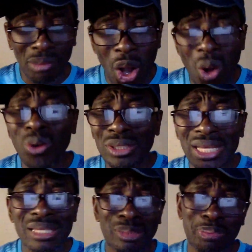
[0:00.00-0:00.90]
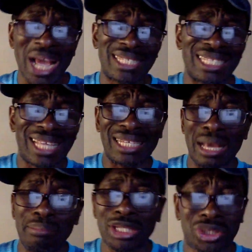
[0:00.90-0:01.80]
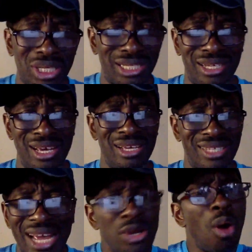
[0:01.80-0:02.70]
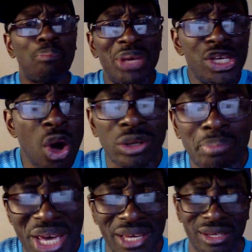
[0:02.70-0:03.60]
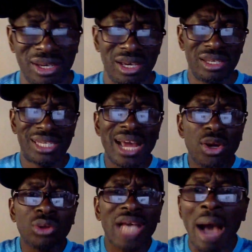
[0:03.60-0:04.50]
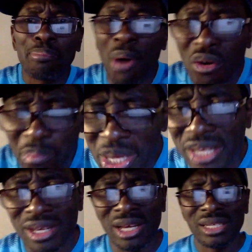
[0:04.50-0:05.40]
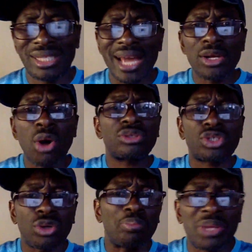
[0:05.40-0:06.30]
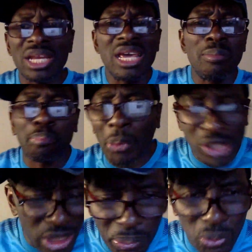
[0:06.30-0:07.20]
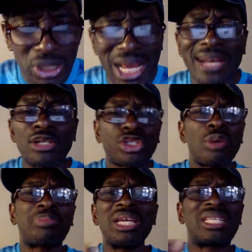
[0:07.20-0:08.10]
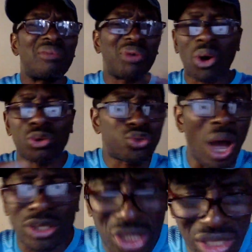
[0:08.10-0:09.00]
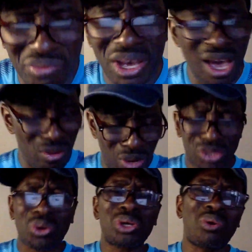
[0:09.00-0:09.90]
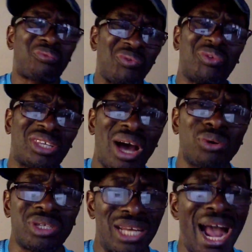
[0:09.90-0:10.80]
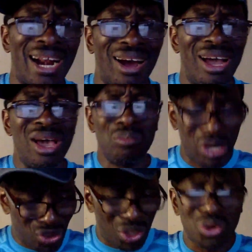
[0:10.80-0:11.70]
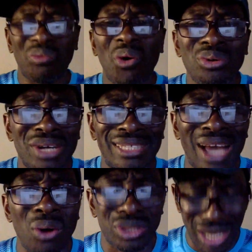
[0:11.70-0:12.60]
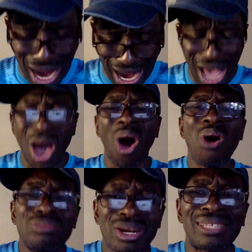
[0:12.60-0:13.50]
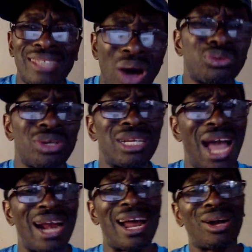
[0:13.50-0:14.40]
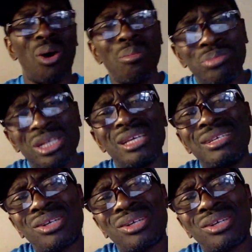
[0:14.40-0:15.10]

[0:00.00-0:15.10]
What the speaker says: all these prices that they are mentioning, they're not beyond me, they're not above me, they're not something impossible, they're not something difficult to achieve. We're talking of 50,000 naira. We're talking of 100,000 naira. 100,000 naira in